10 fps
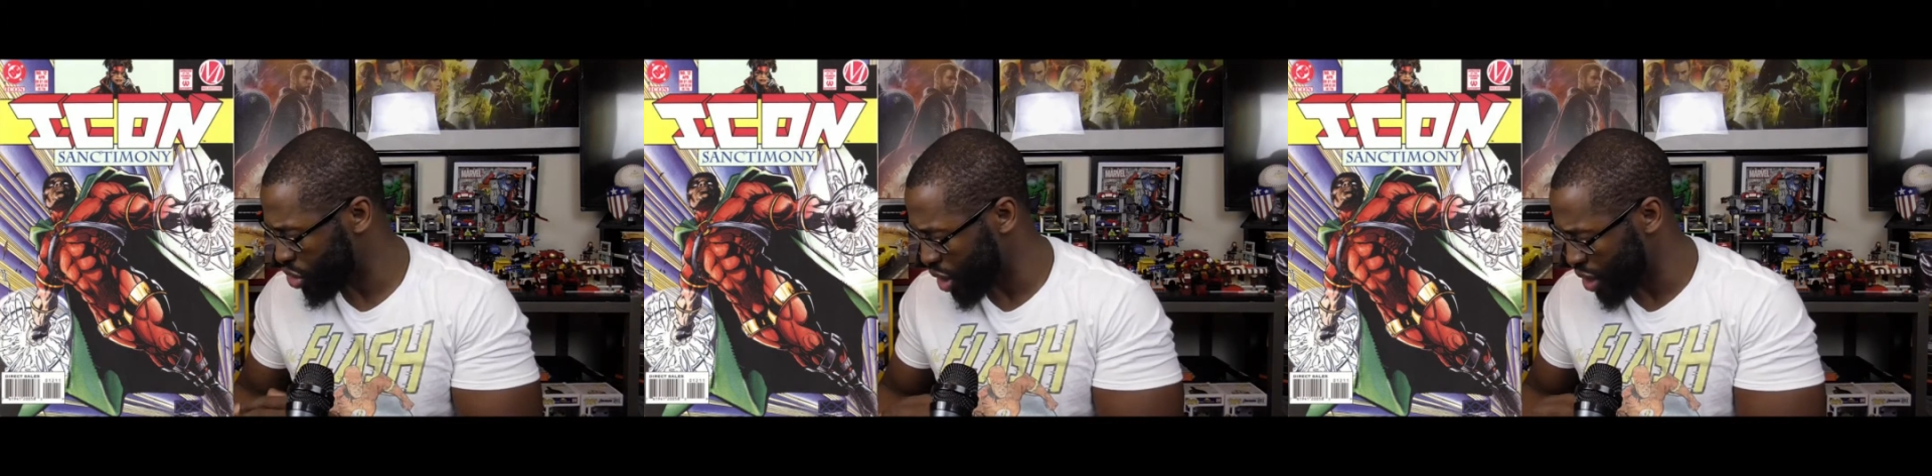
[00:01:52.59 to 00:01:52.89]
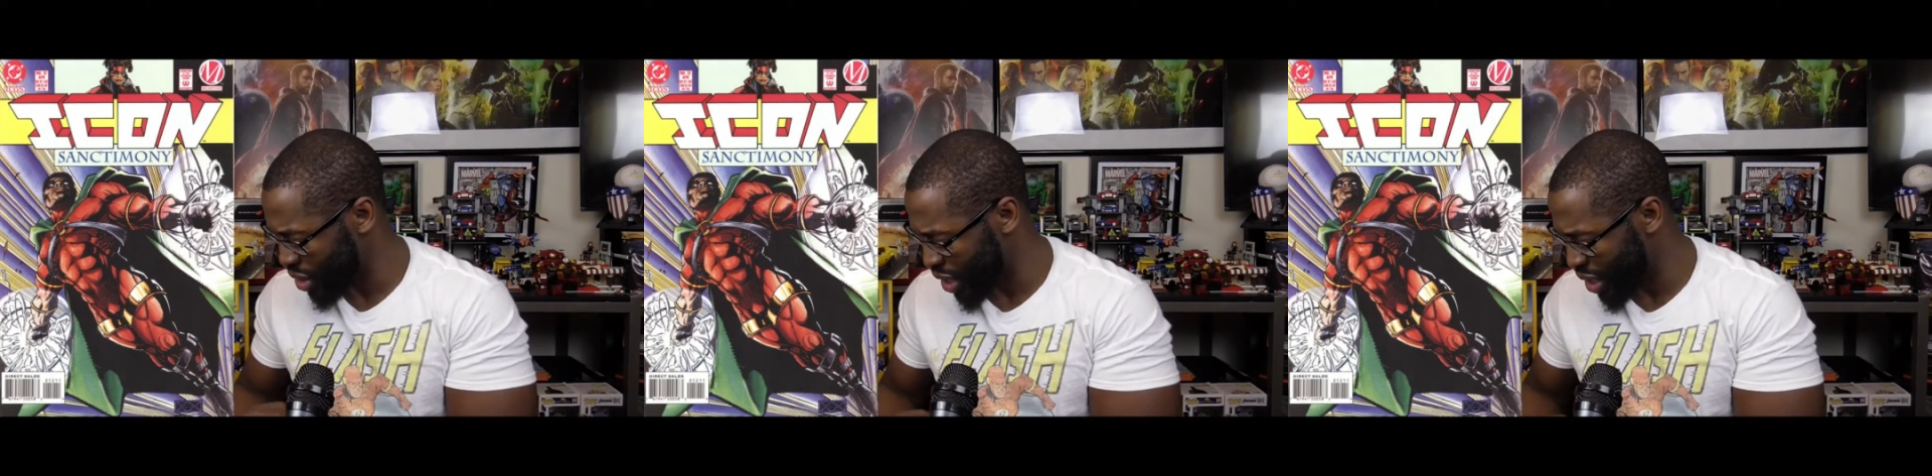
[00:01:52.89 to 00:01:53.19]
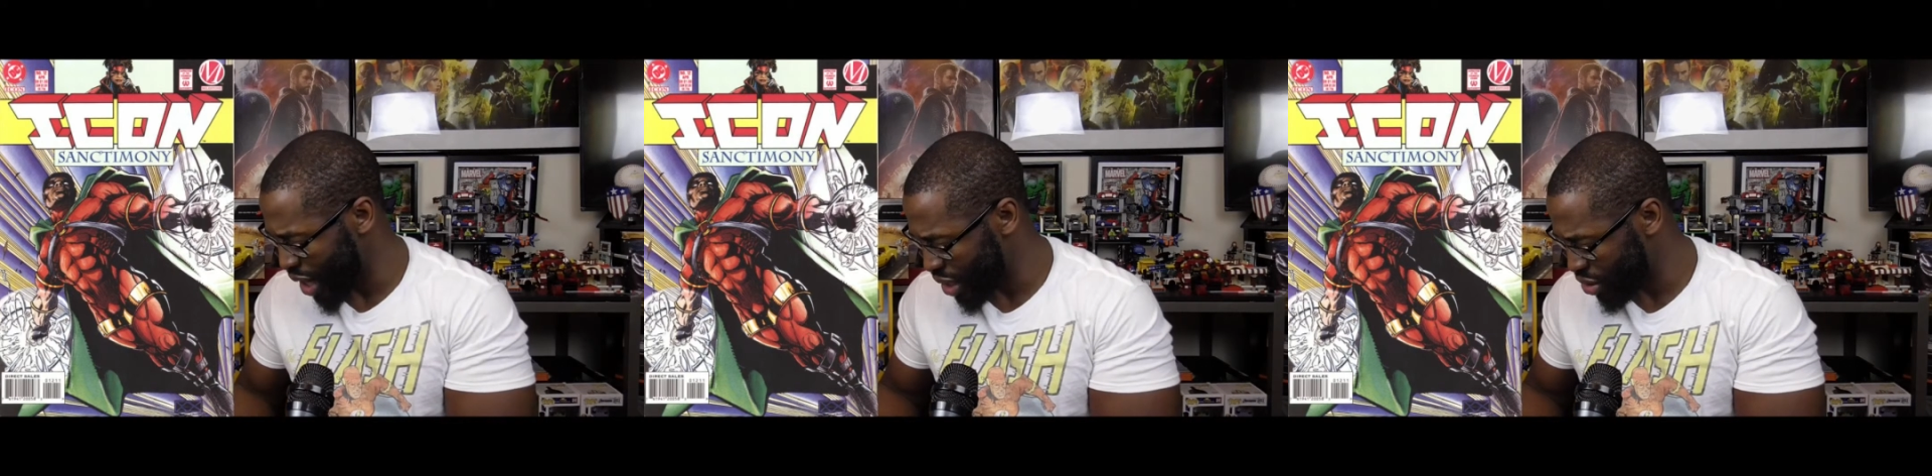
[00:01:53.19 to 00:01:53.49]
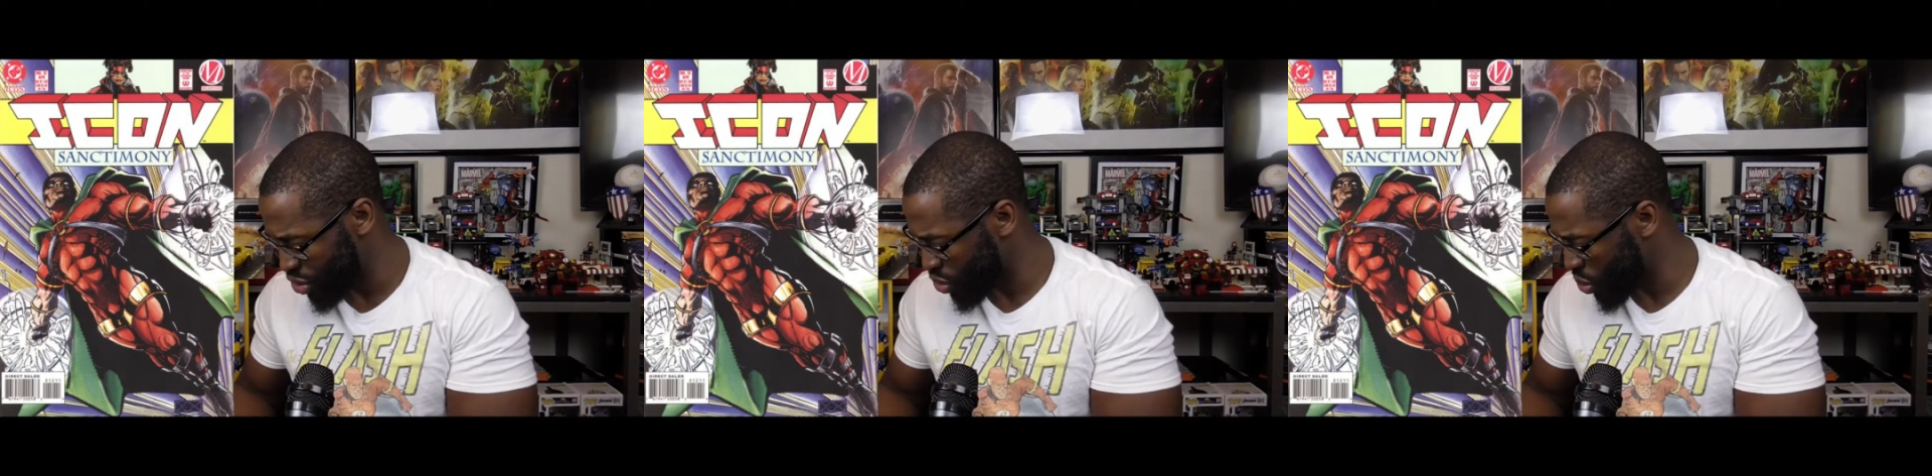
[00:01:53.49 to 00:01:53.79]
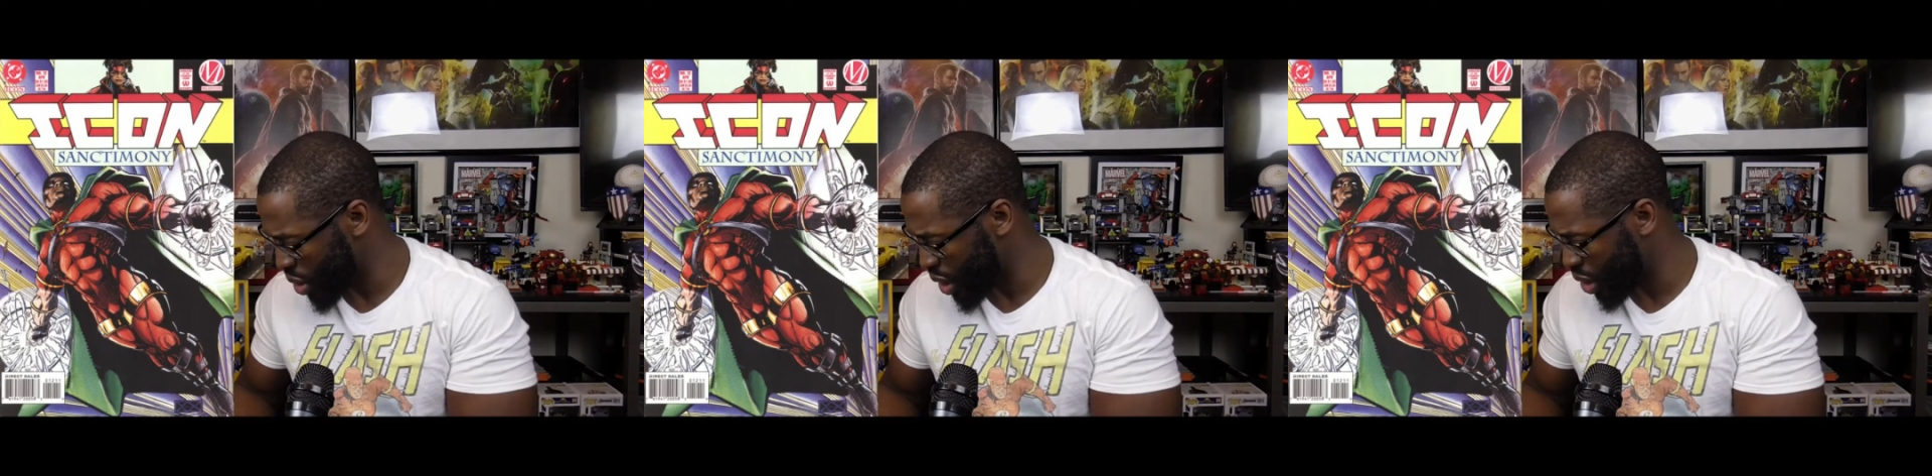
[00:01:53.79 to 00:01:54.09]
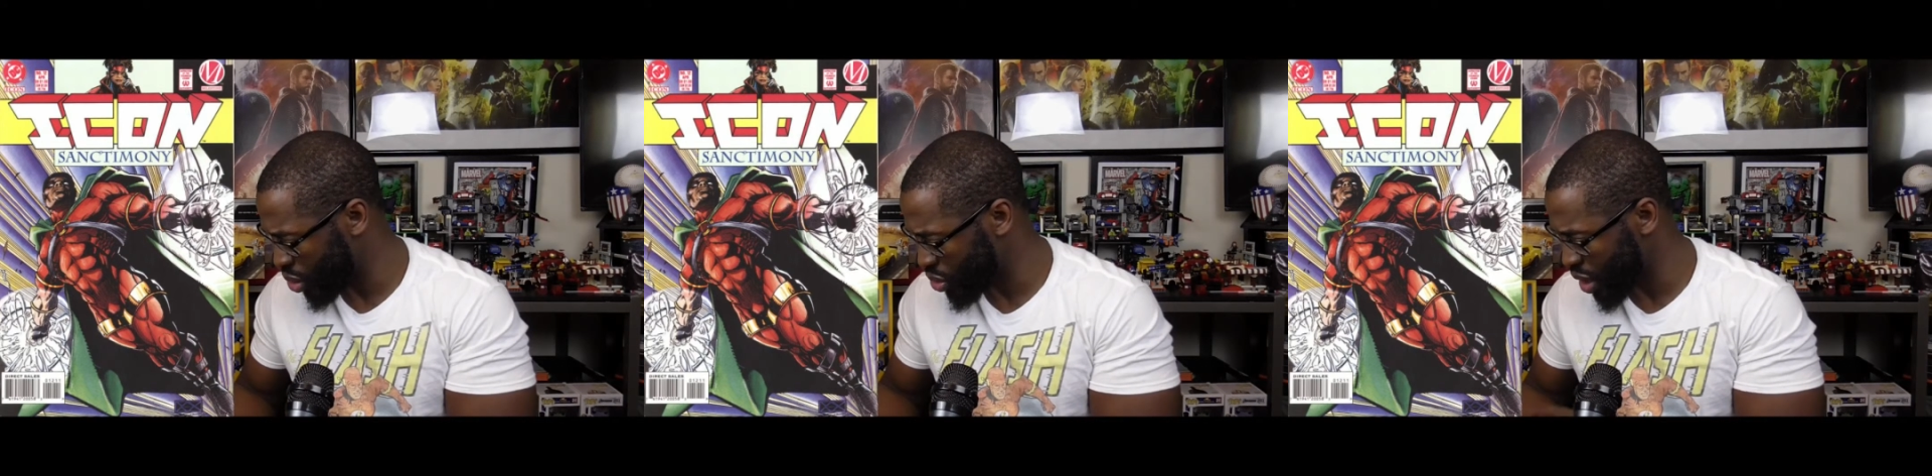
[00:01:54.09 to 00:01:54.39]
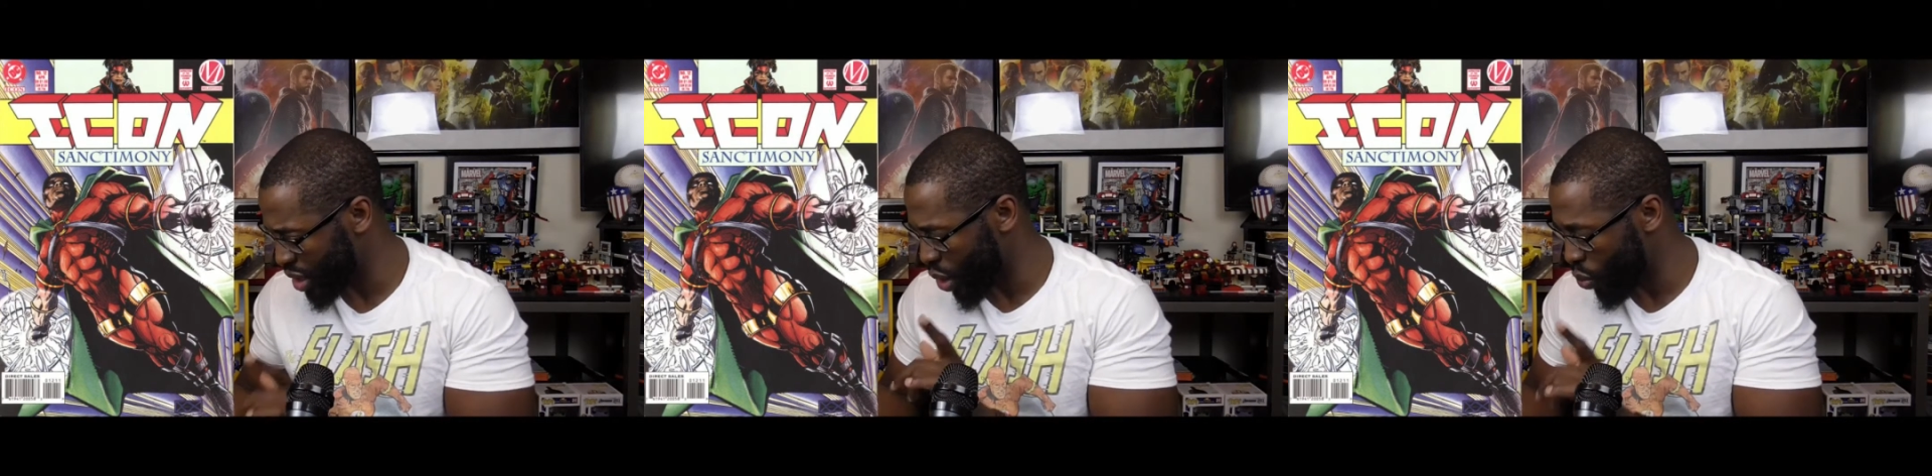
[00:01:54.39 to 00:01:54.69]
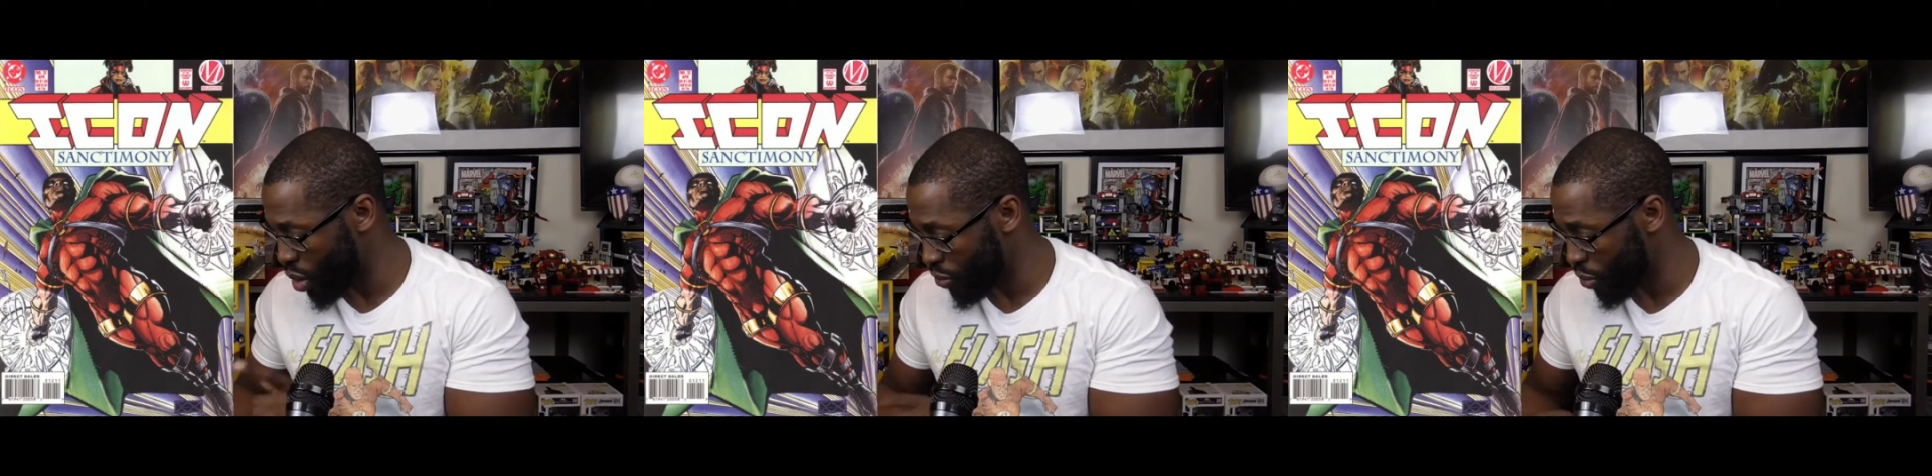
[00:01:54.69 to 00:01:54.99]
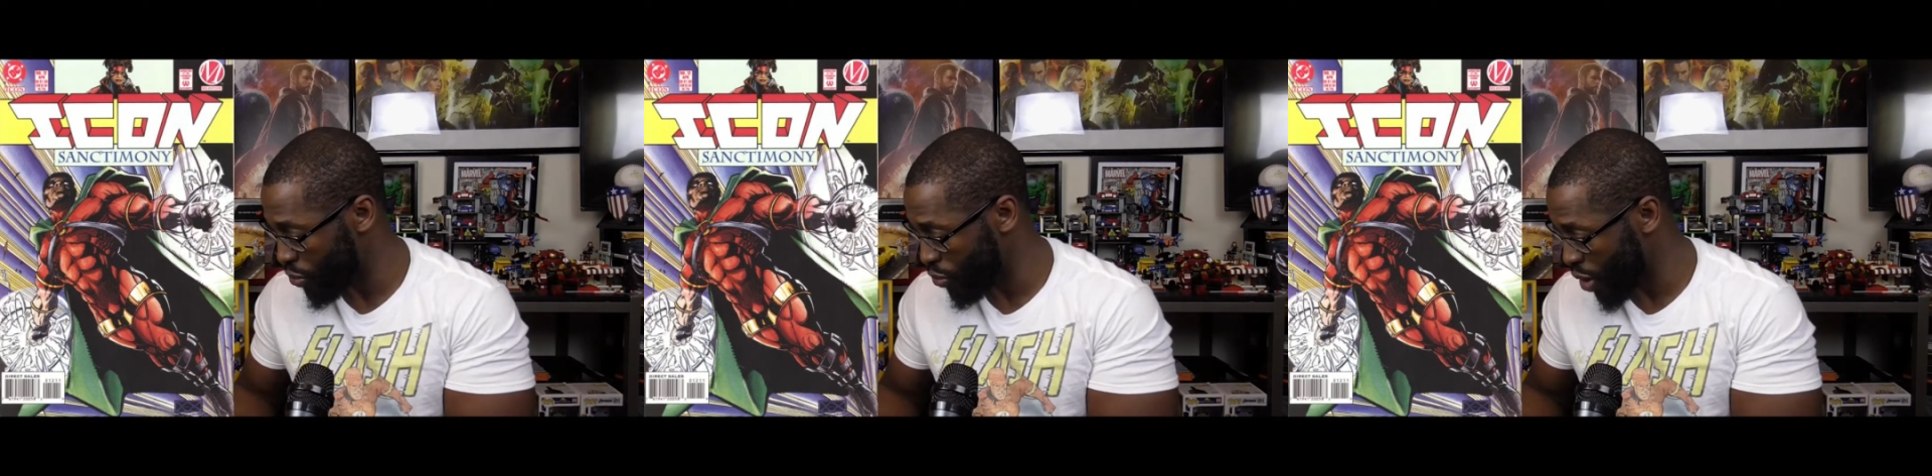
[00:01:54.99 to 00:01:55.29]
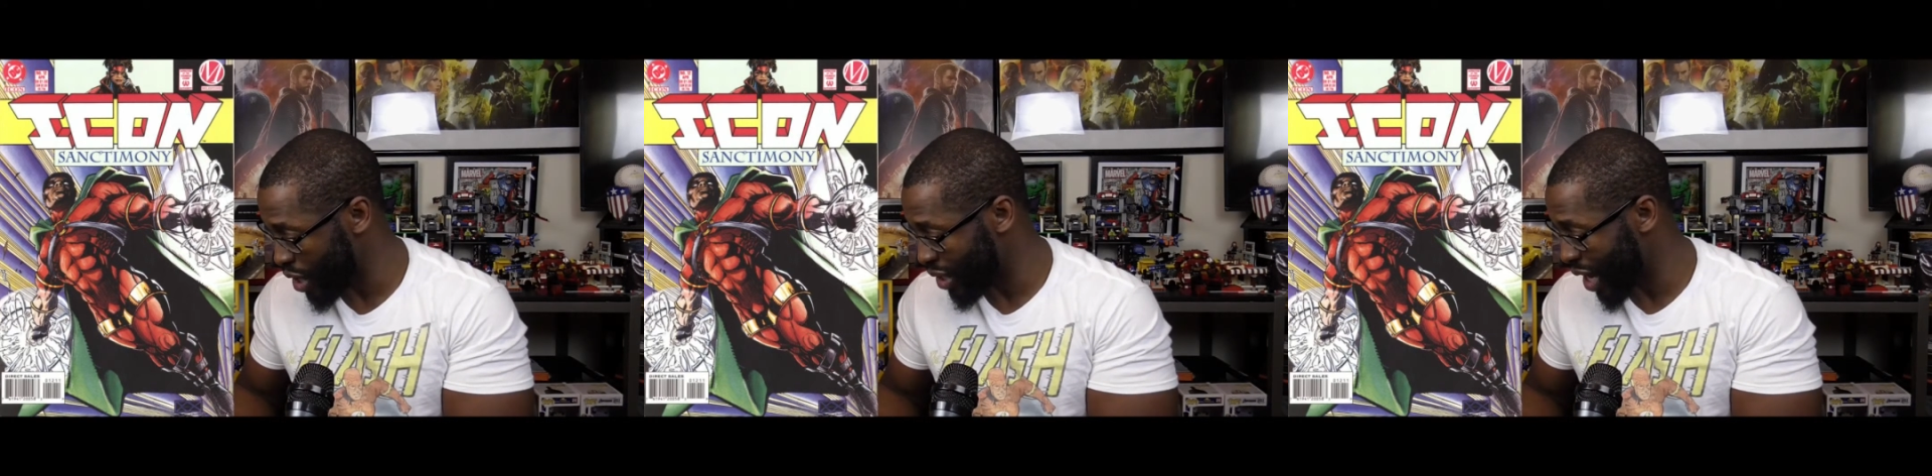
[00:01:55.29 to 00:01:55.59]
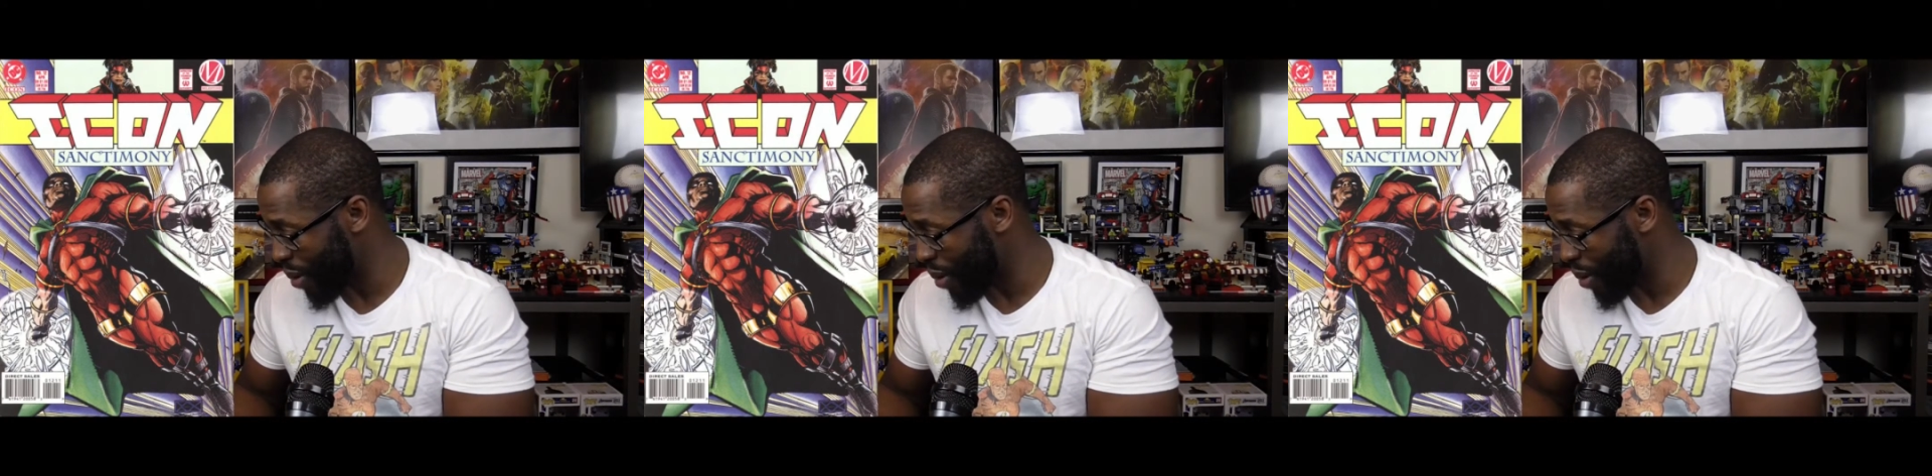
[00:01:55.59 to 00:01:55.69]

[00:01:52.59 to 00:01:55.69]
she is a college student, and it looks like that one of her friends